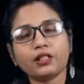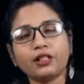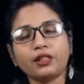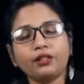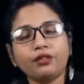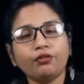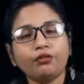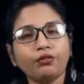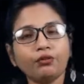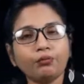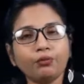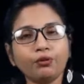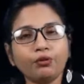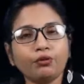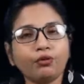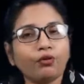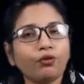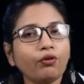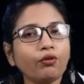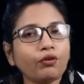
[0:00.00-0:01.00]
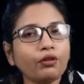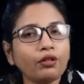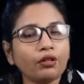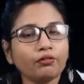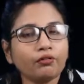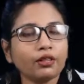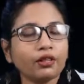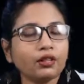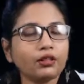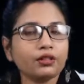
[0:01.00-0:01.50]
I hope you all
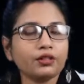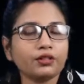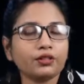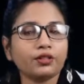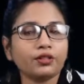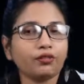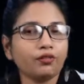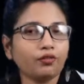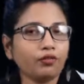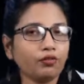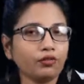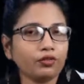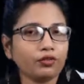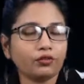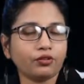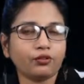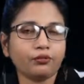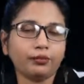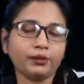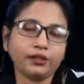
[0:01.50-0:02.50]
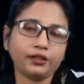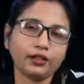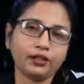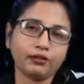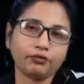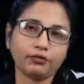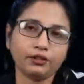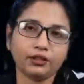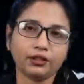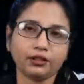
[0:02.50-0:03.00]
have understood all the topics I
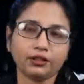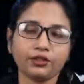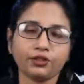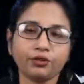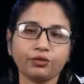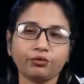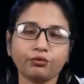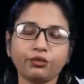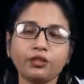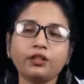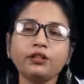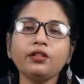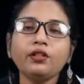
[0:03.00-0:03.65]
have discussed today.